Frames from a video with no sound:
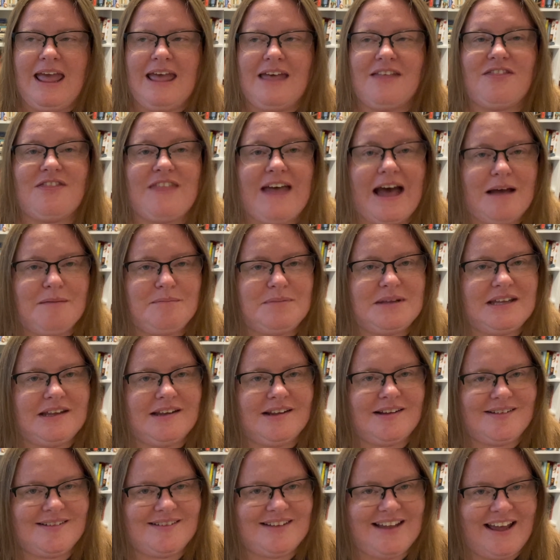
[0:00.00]
That
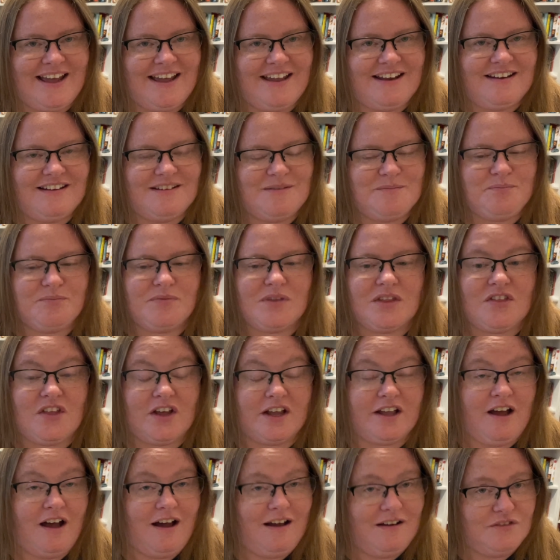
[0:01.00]
being said, the
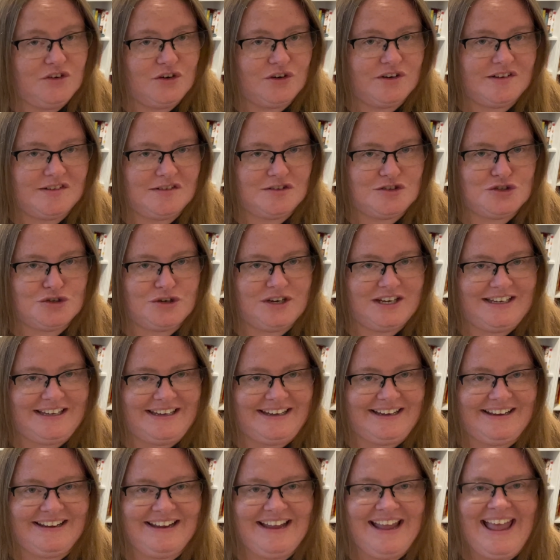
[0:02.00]
cover is
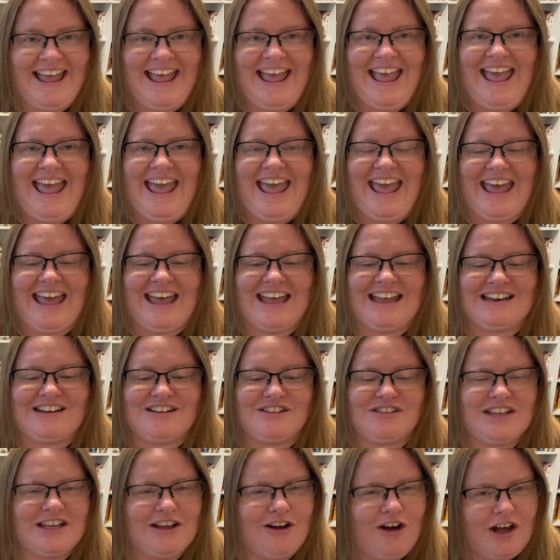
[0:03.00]
intriguing, and
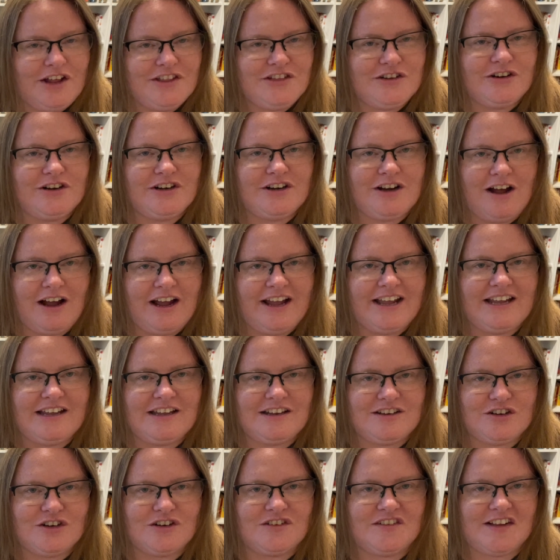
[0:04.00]
the author and I,
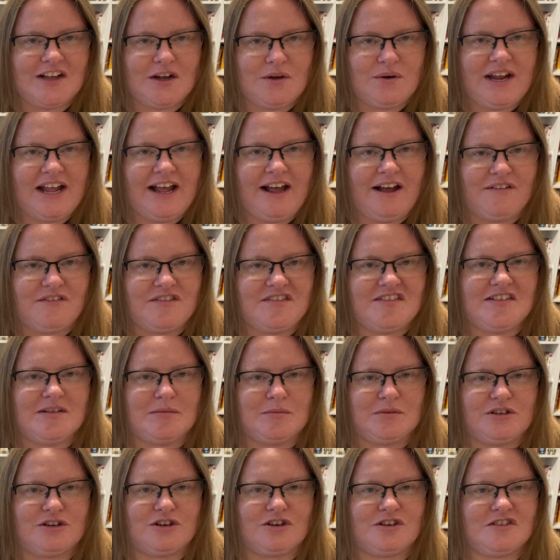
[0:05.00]
it turns out, have
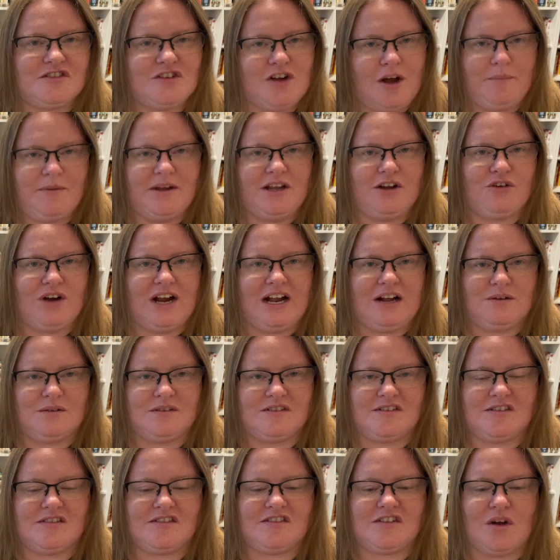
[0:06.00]
similar stomping
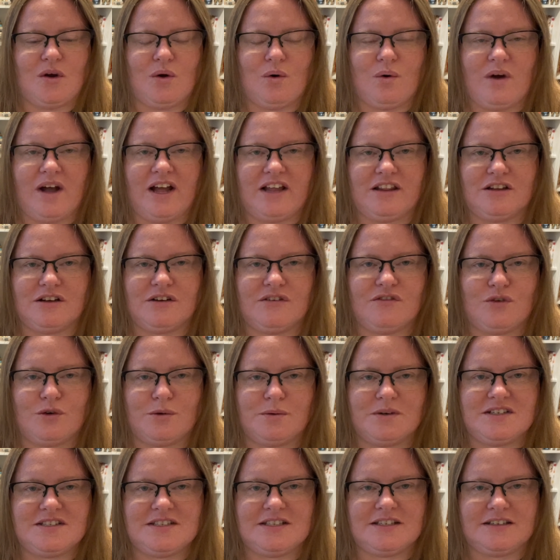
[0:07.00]
grounds. So I look
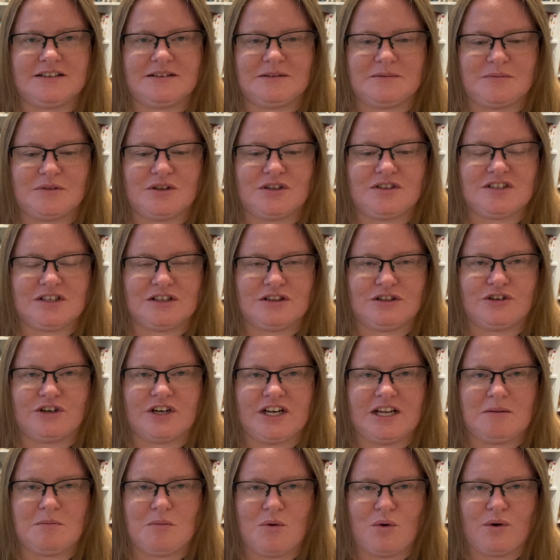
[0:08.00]
forward to, to
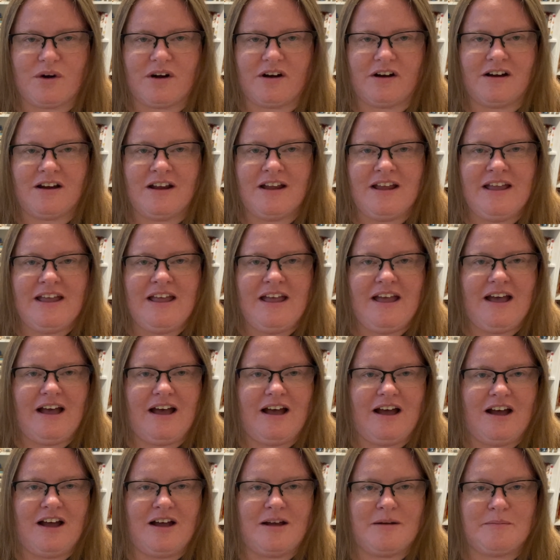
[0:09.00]
learning more
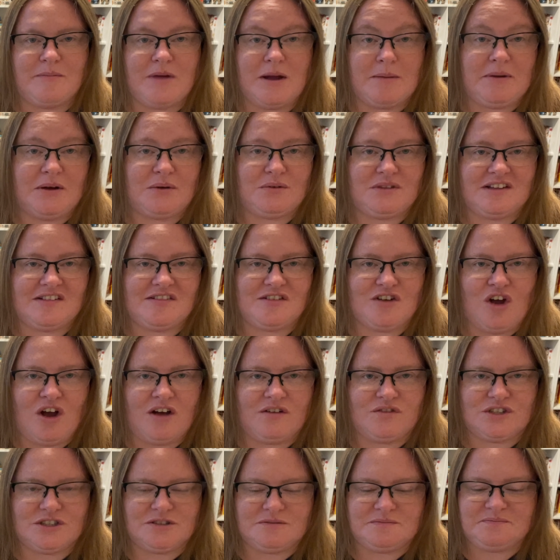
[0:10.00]
um, about this
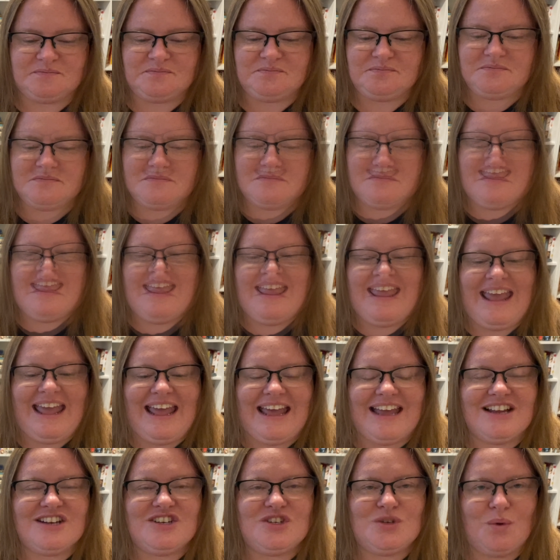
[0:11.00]
novel.
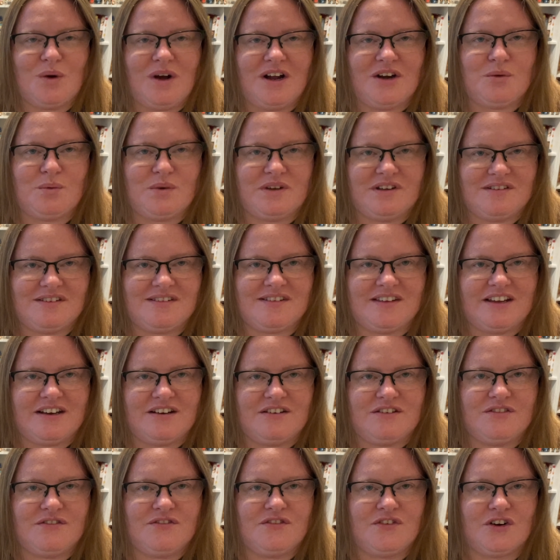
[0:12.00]
Antoine
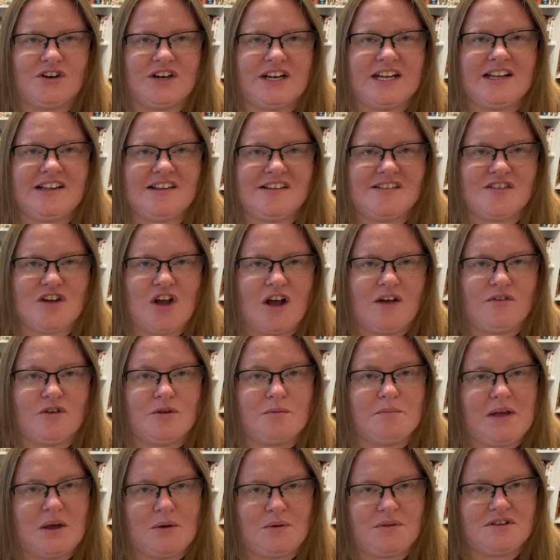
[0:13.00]
Wilson for his novel
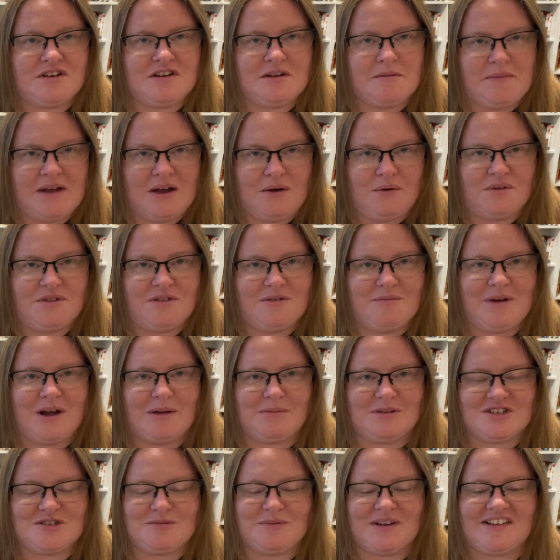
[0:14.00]
Mouth to Mouth,
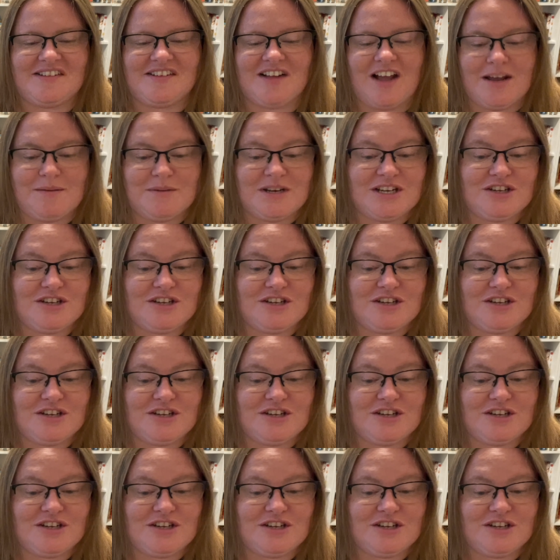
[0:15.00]
published by Simon